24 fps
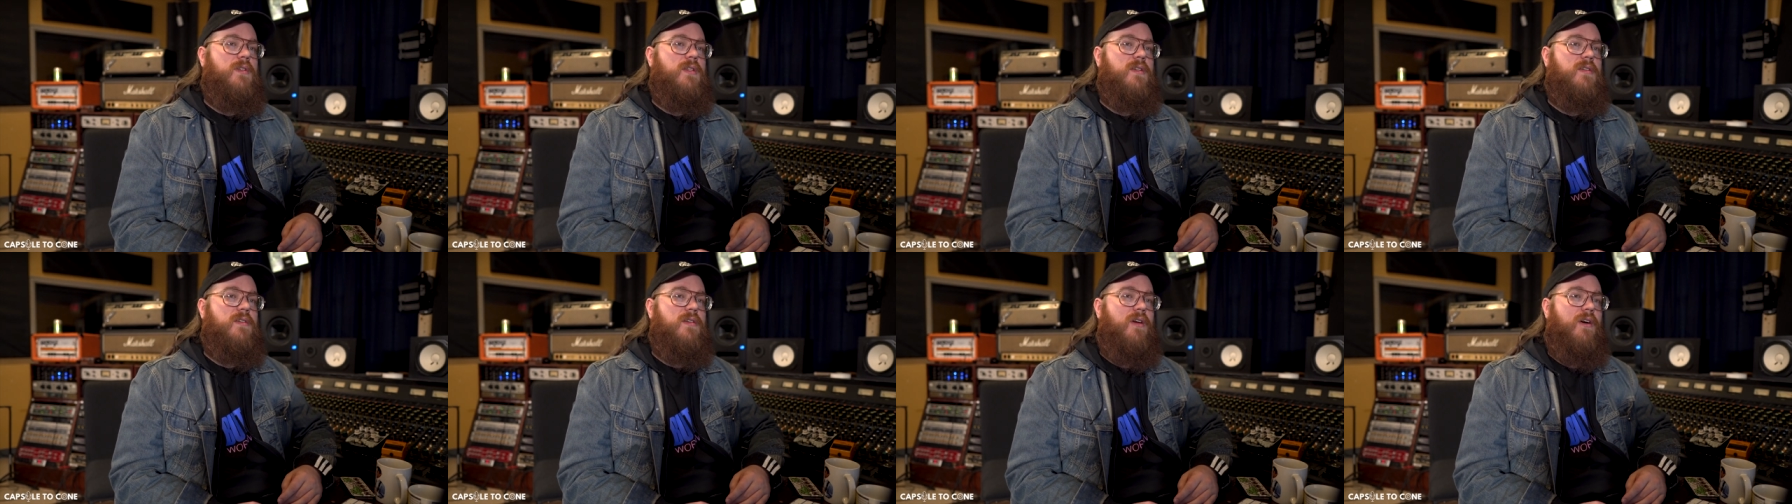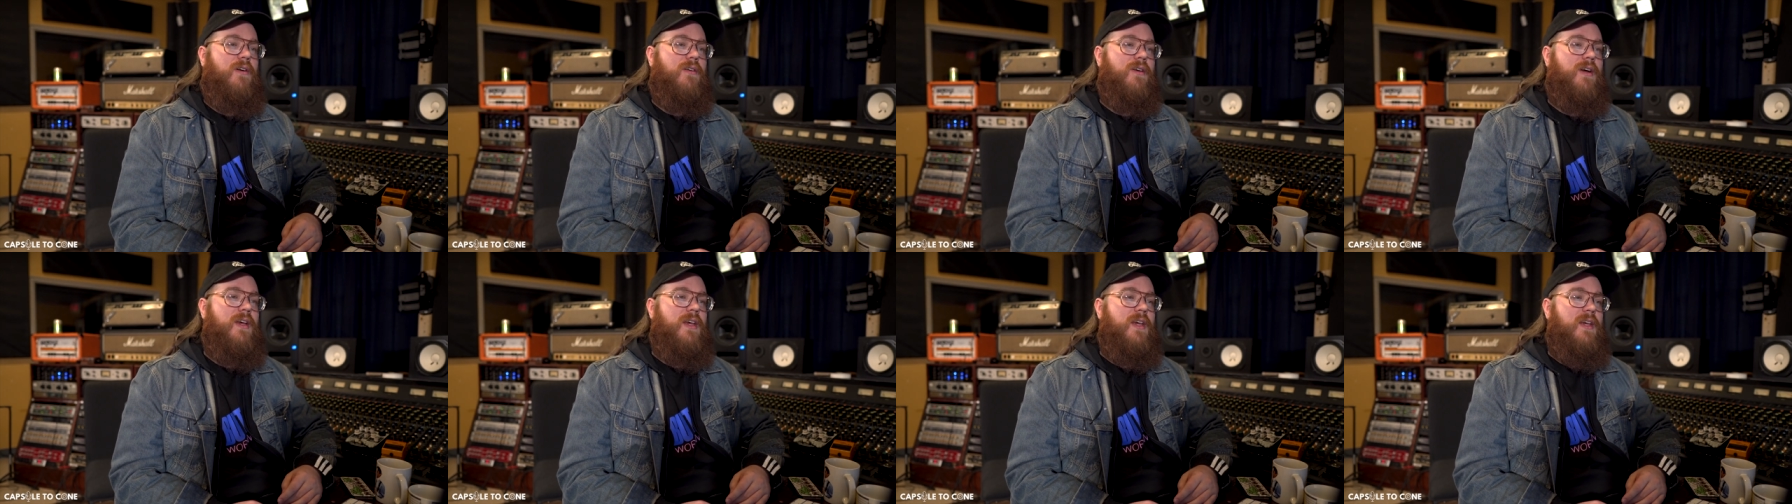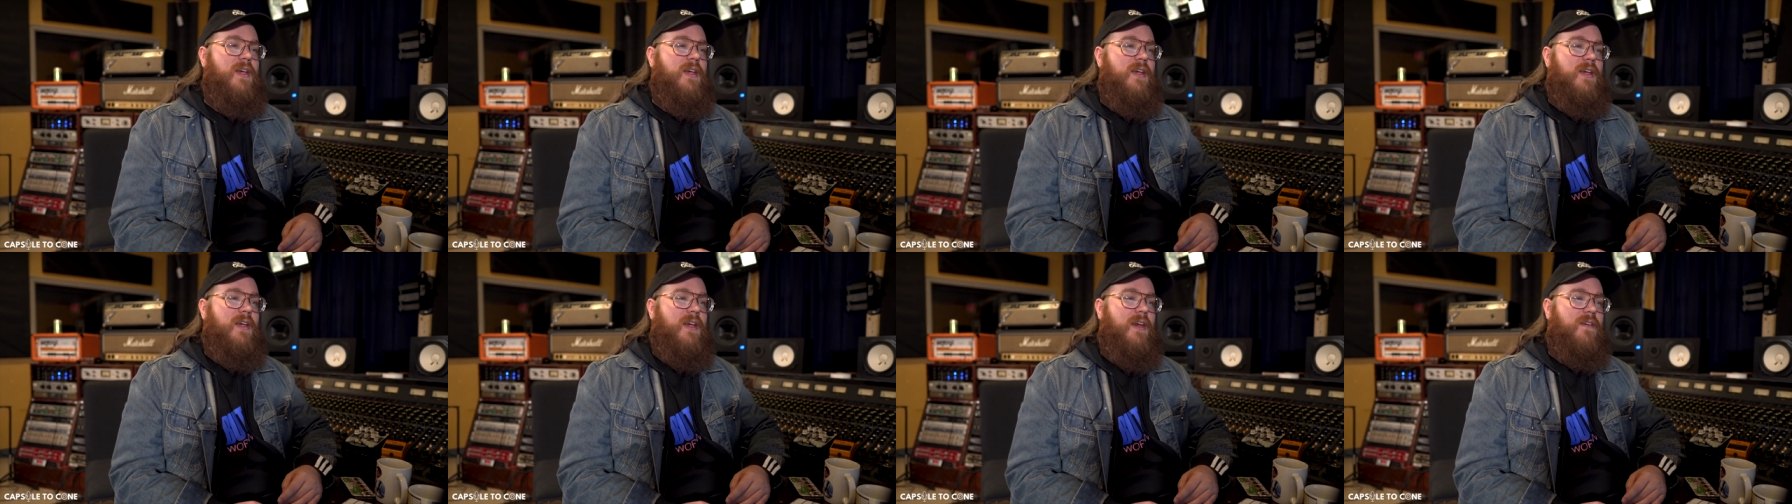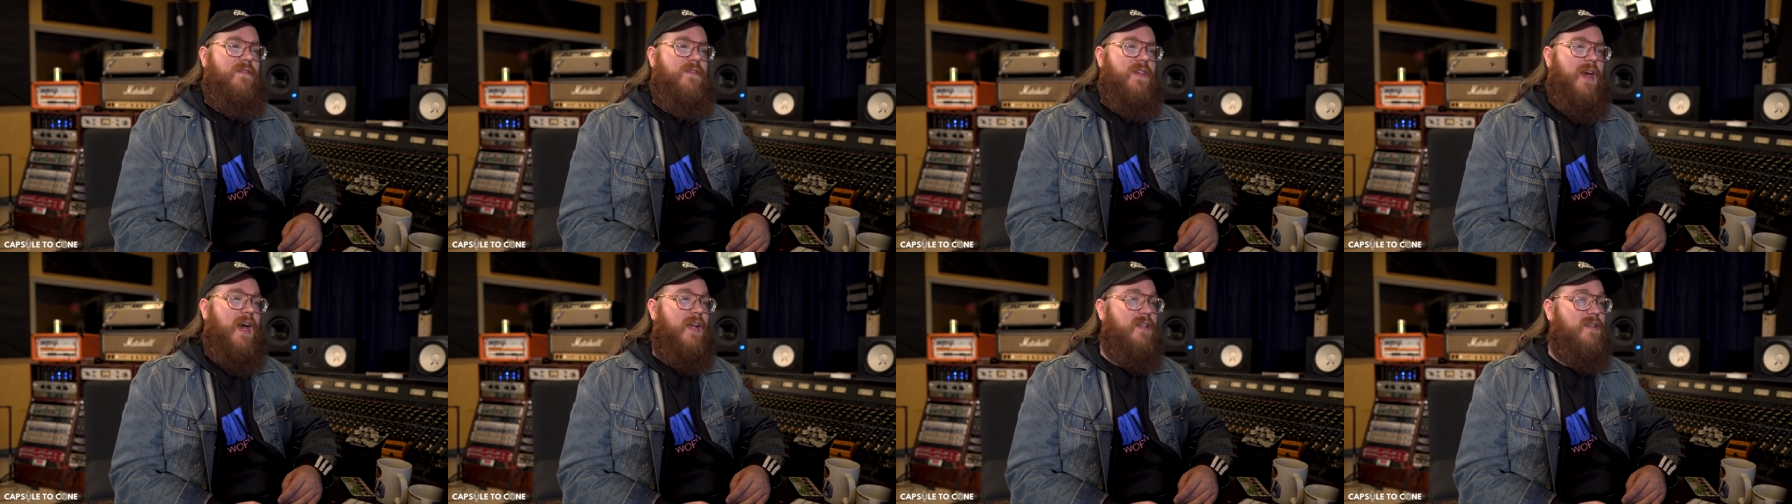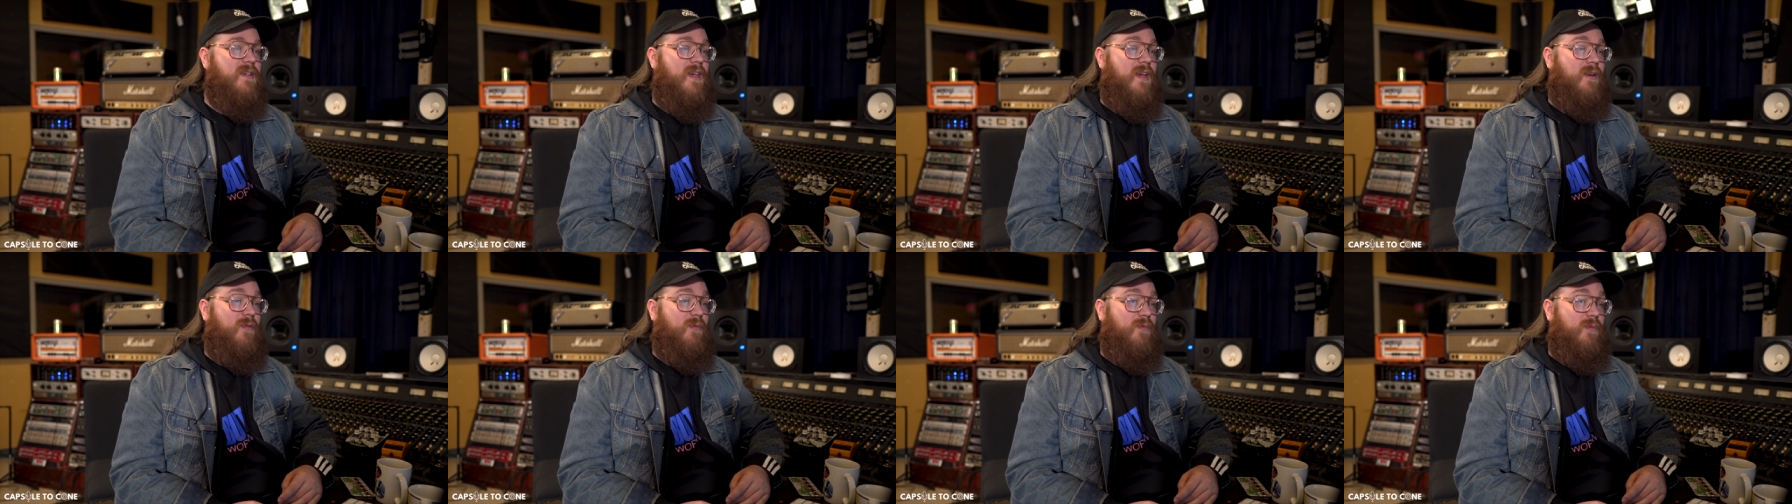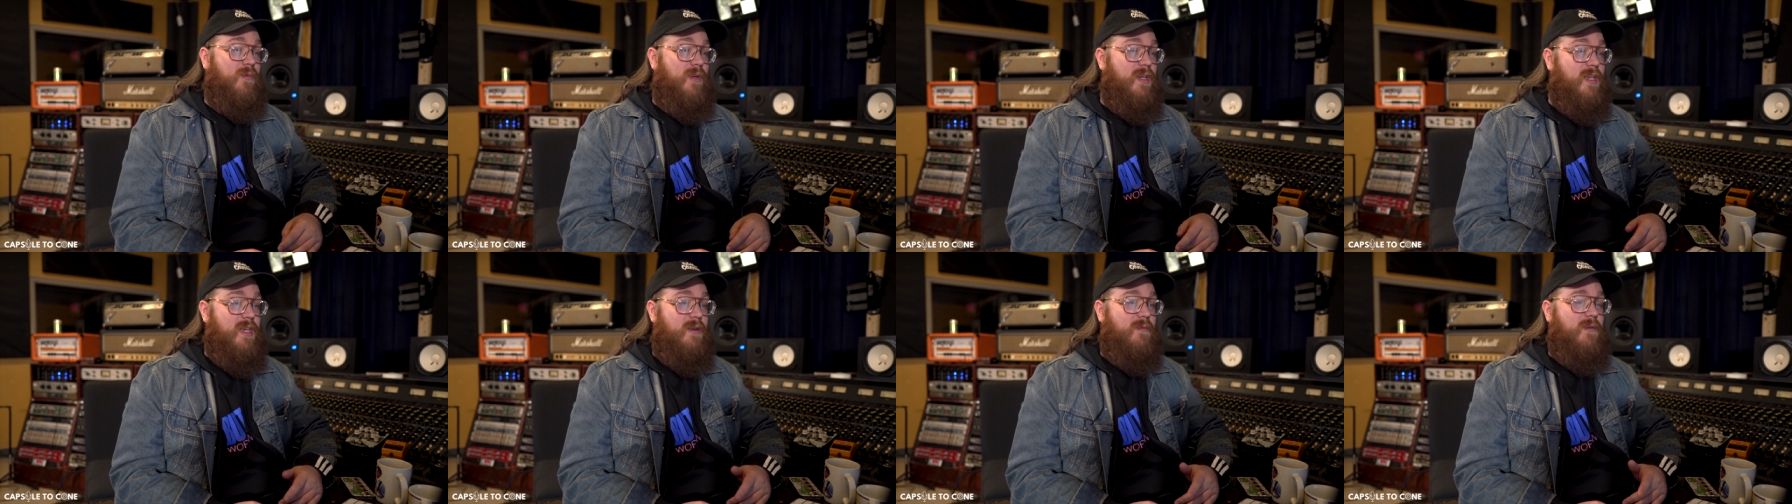So if that's like
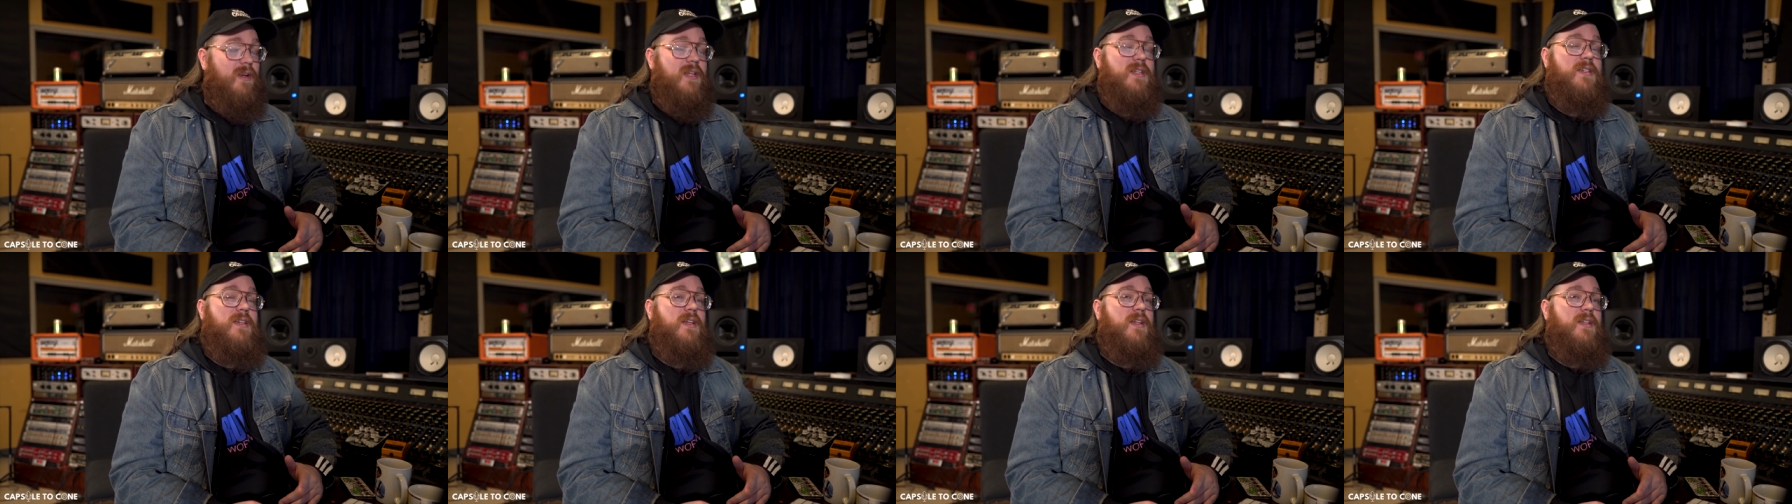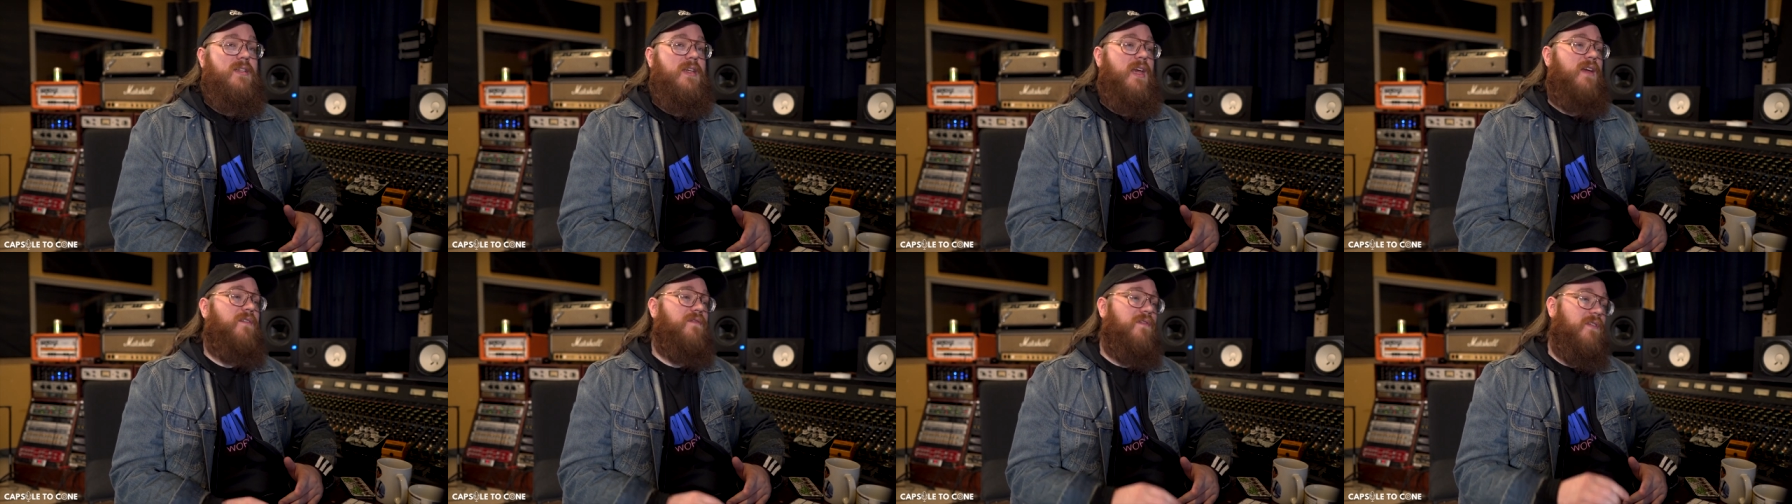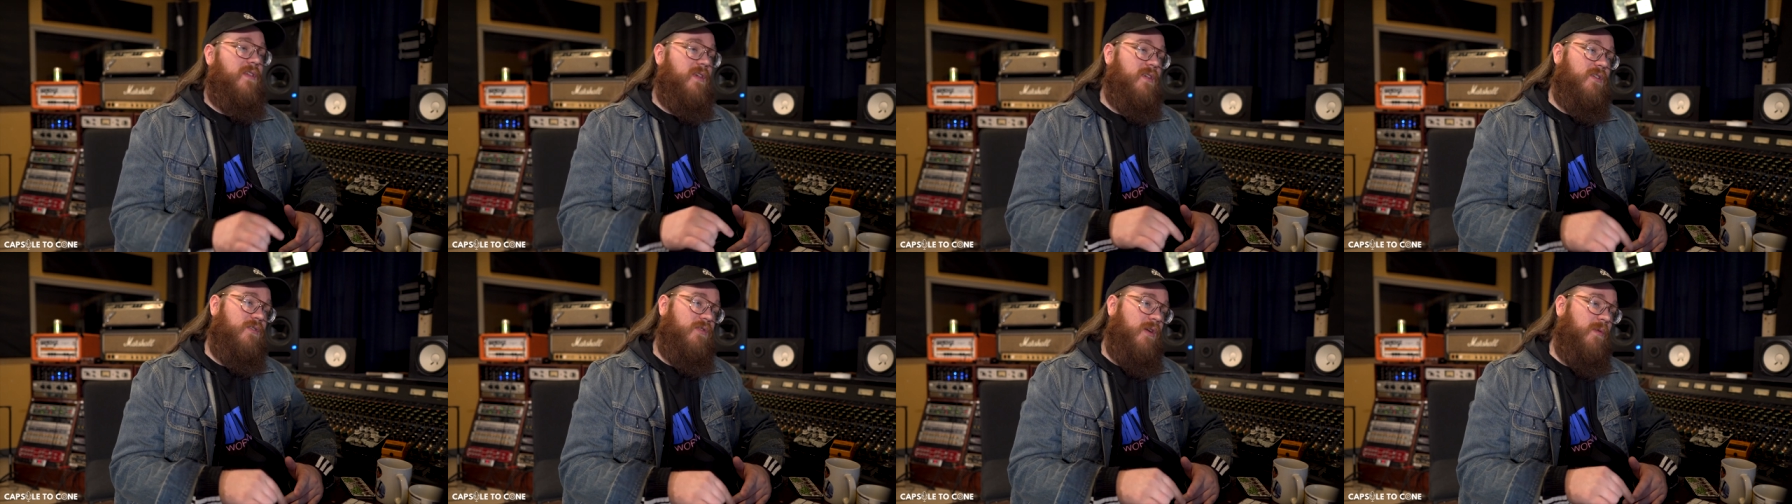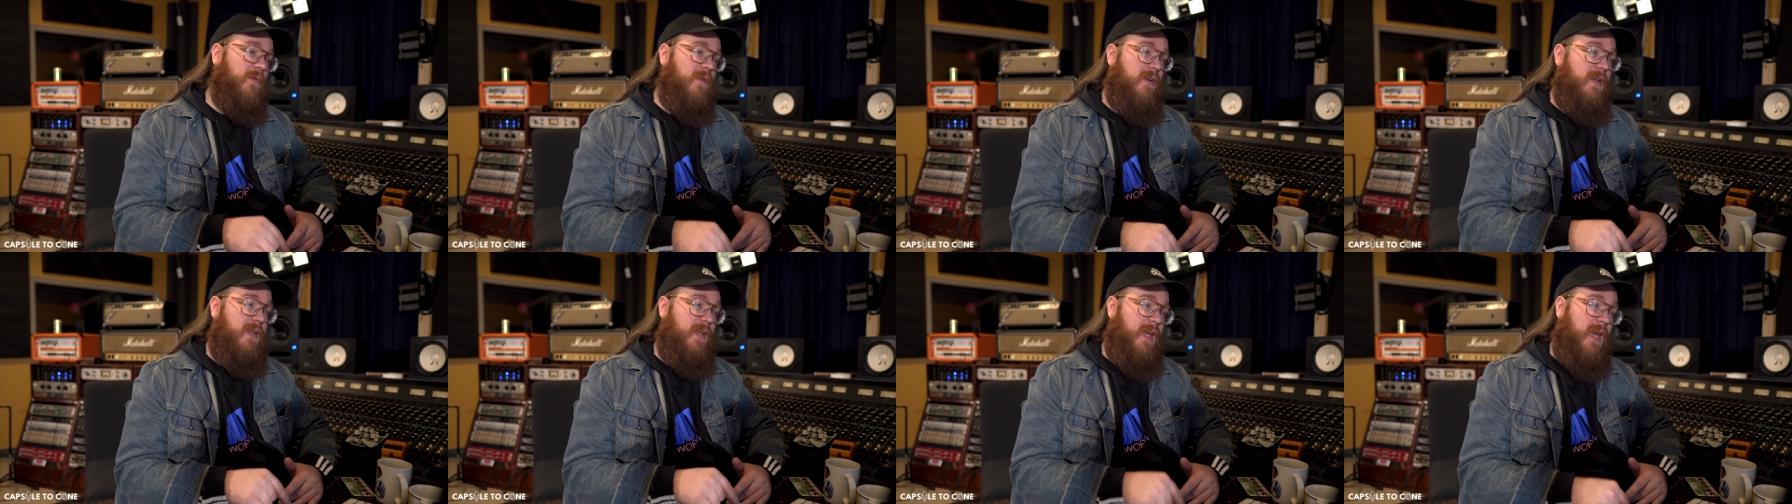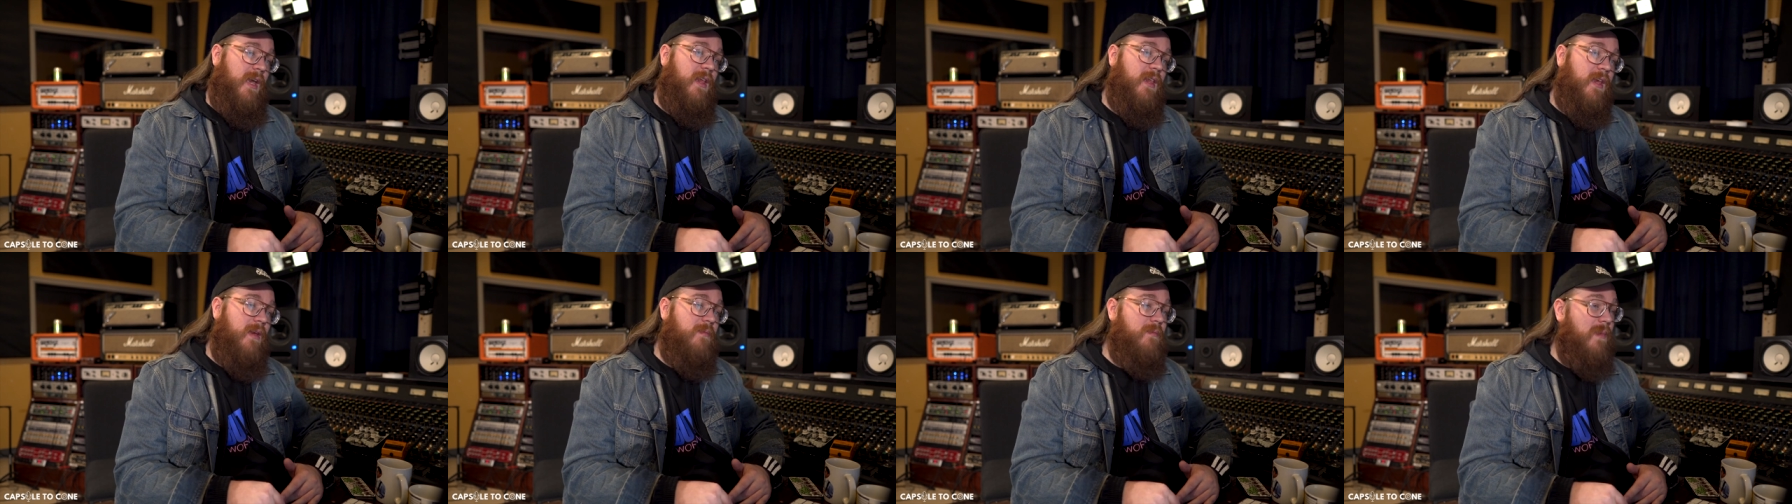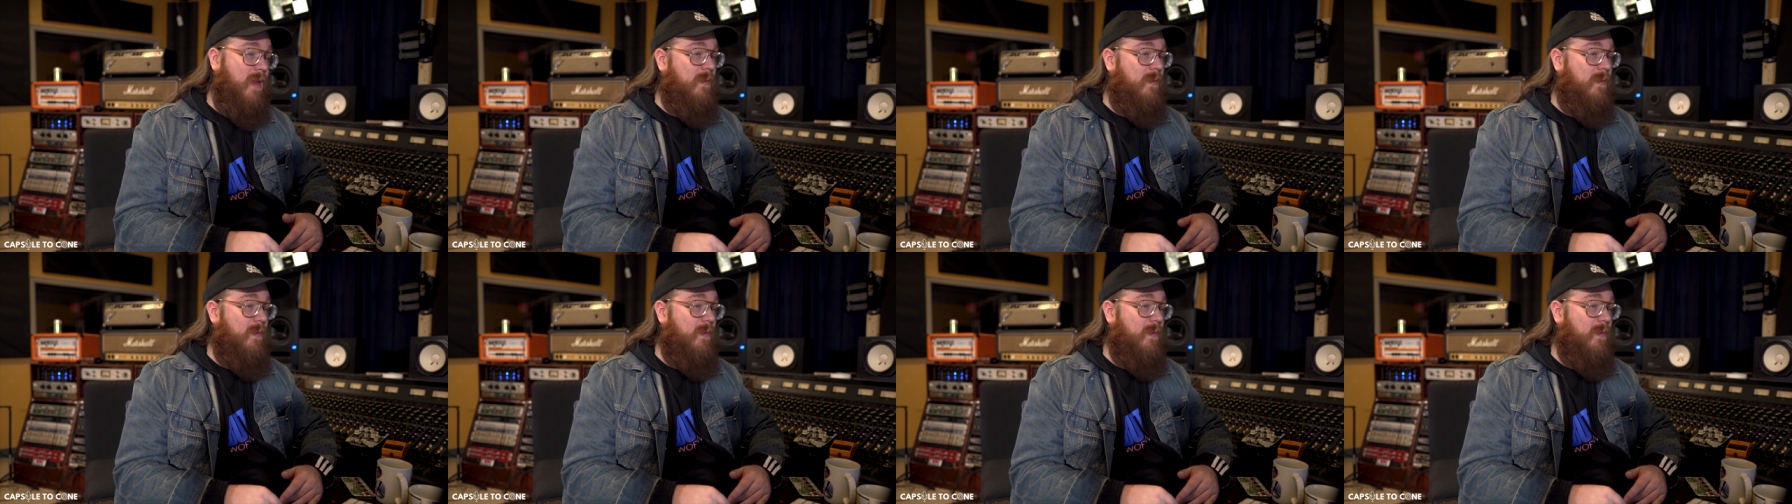really what it's going to take for this drummer to nail it,